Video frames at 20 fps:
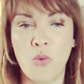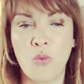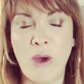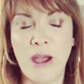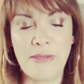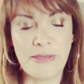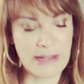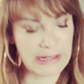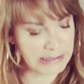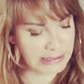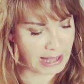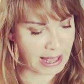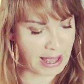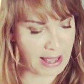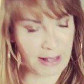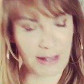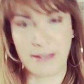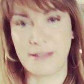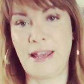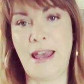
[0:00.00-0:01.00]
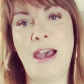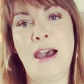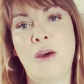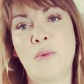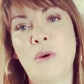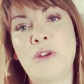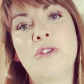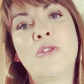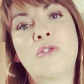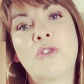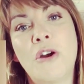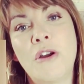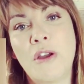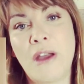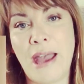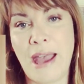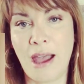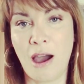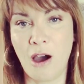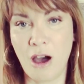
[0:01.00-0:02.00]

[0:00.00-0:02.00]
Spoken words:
When these hang down, when you've got your